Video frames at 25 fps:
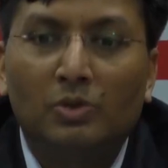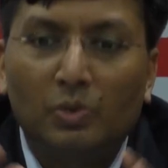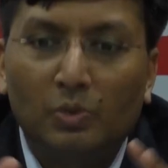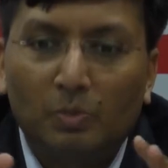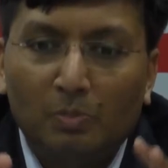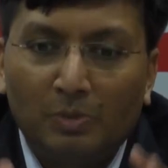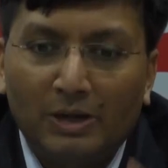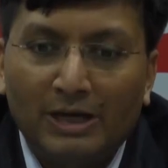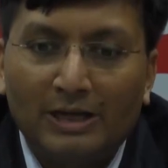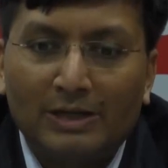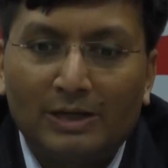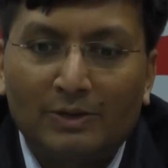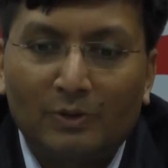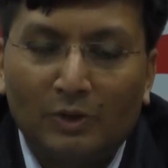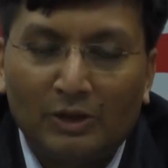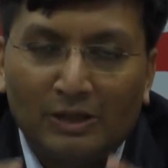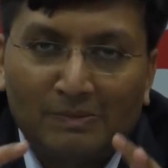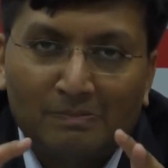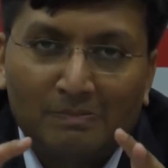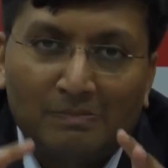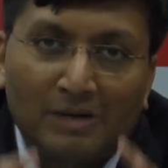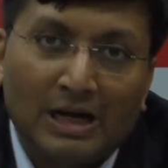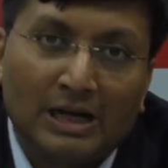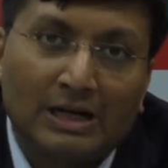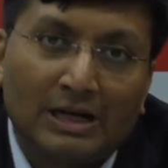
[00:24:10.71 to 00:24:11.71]
to bet on a
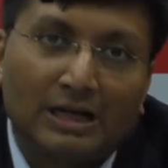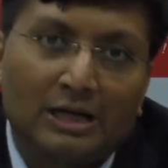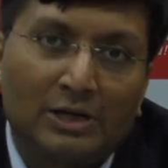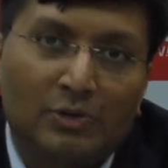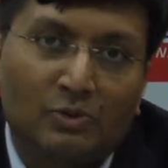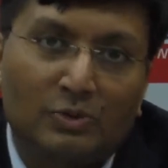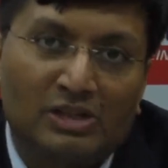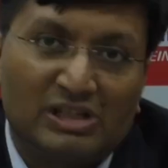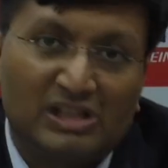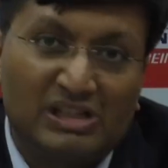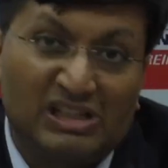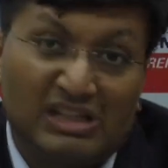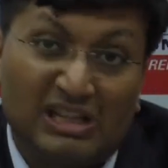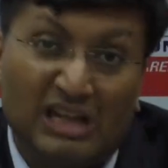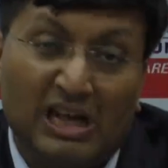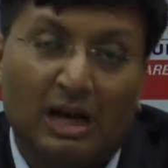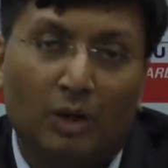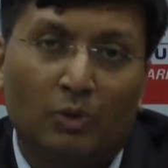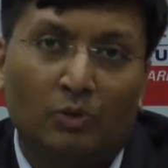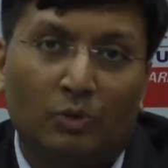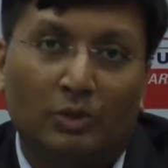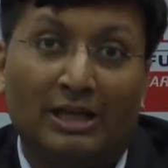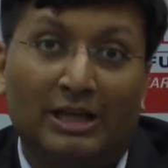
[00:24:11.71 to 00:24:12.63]
market which is down,